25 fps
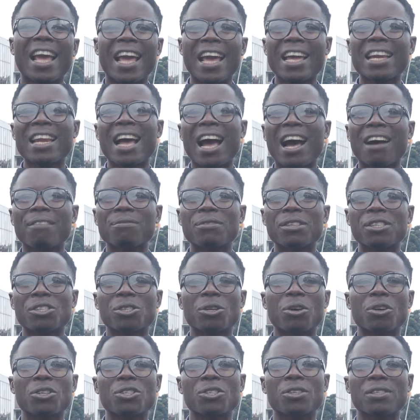and have
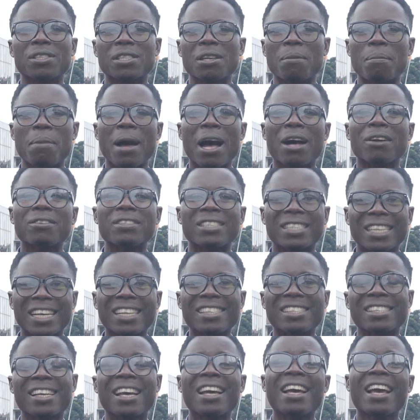discussions about
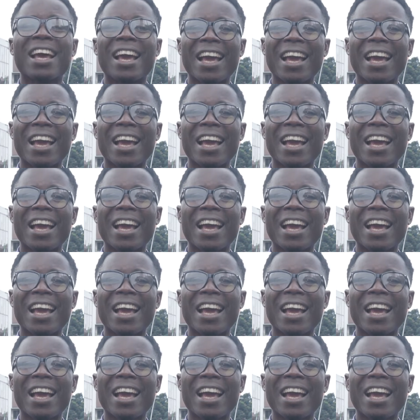these